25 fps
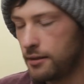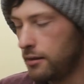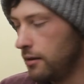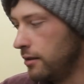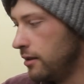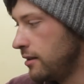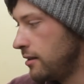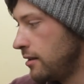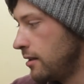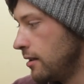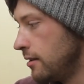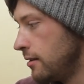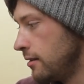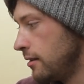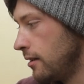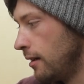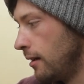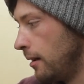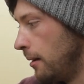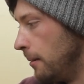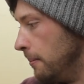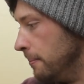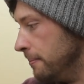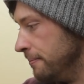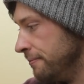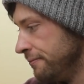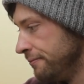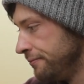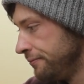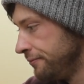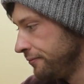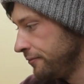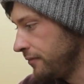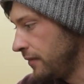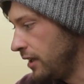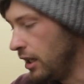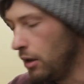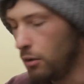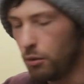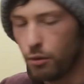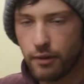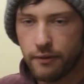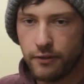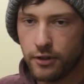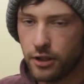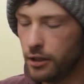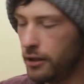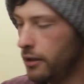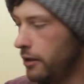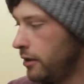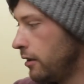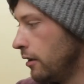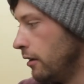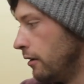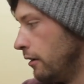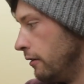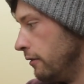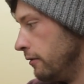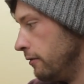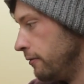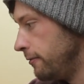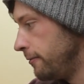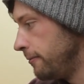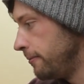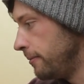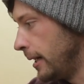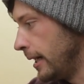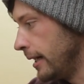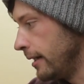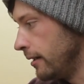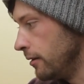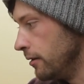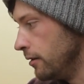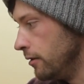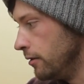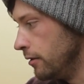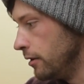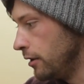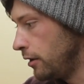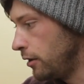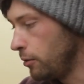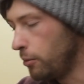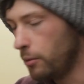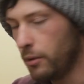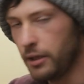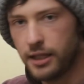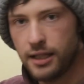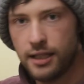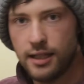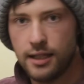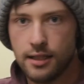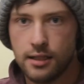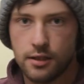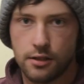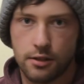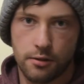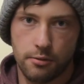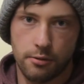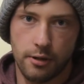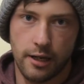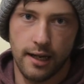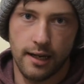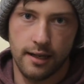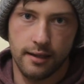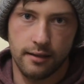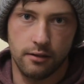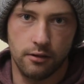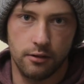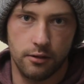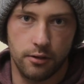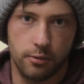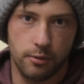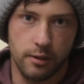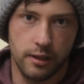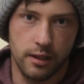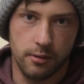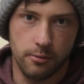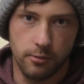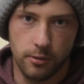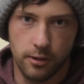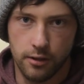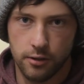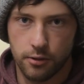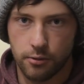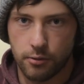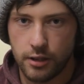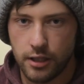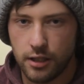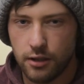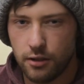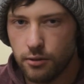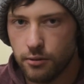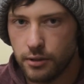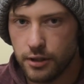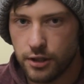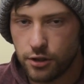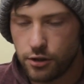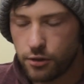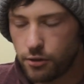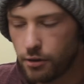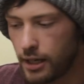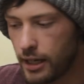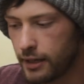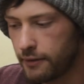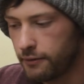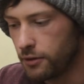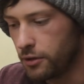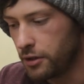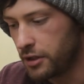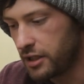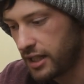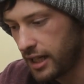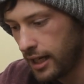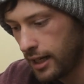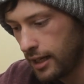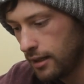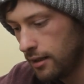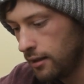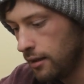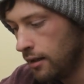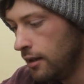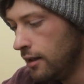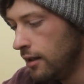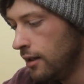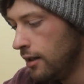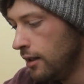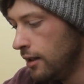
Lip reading: So this is the equivalent of, I don't know, a 20-inch track or 21, 22-inch track for scale.